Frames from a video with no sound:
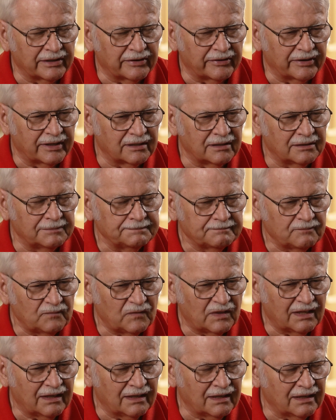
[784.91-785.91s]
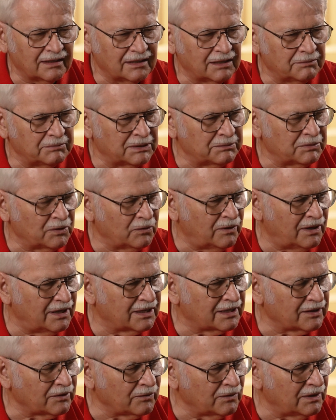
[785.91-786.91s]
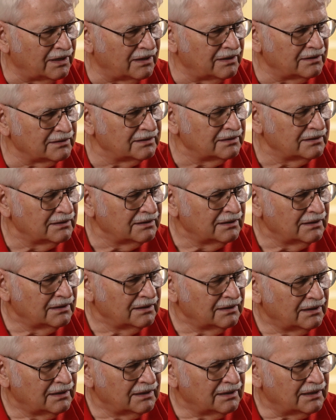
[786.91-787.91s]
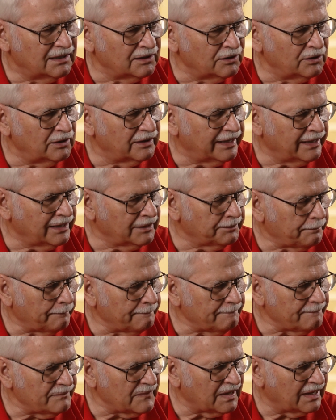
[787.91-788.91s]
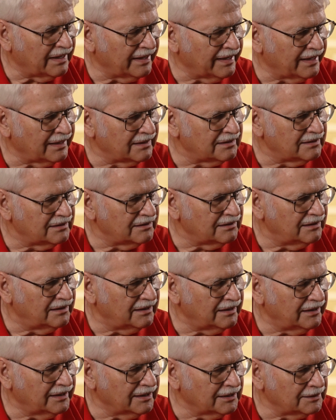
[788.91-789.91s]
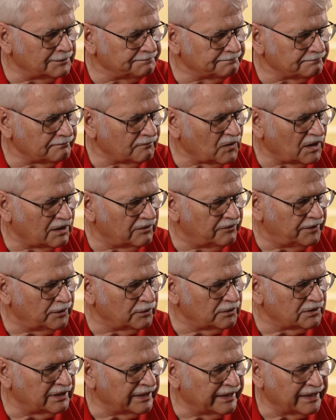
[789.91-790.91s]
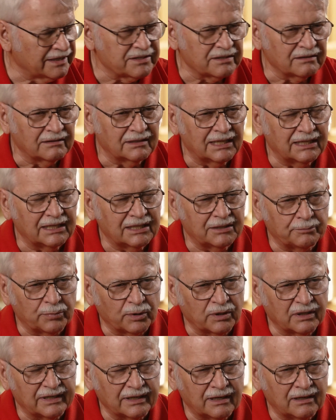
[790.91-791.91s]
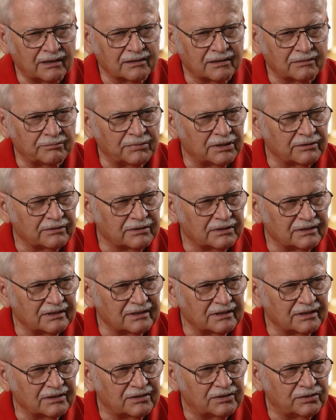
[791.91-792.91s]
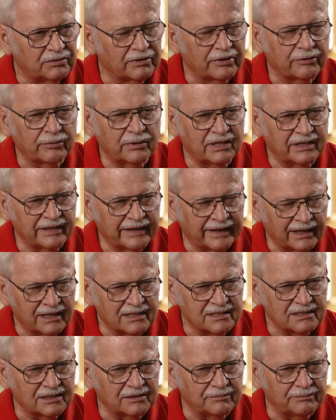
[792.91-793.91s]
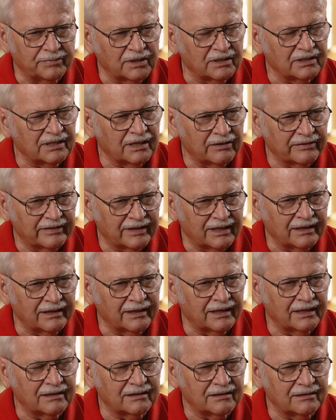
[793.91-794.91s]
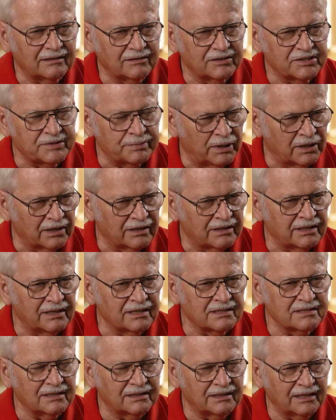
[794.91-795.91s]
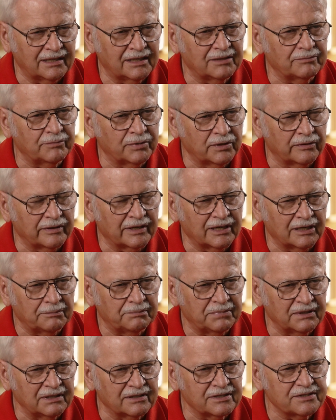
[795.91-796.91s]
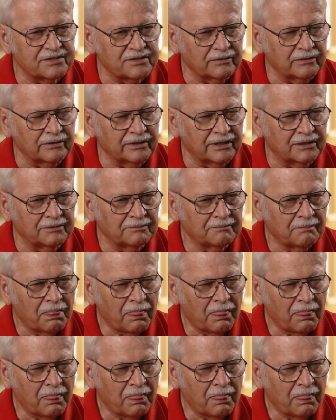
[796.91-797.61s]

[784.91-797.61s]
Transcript: area and I remember walking around and looking at the um, fuel tanks here that had burned out. About uh, two or three tanks had burned out that night, smaller tanks that they had blown up and destroyed.